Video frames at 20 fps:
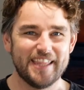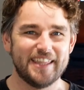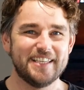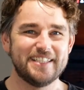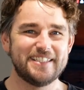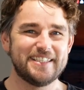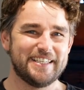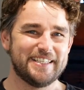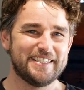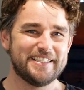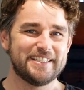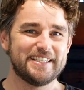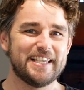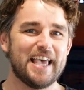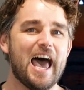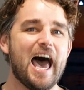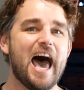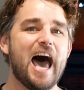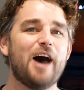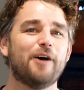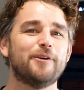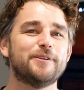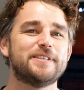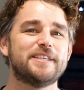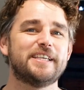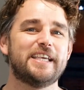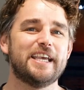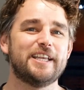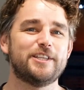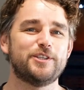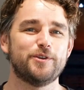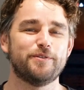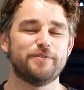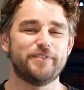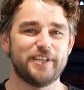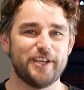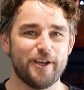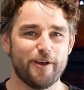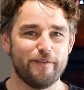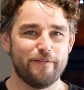This is how to get your
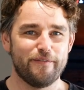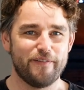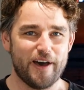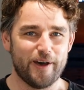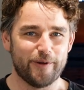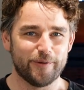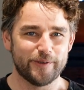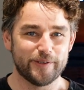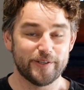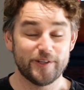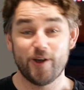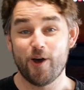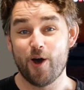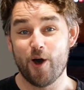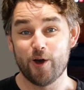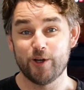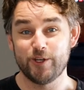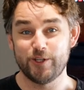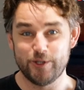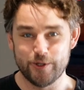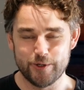video found on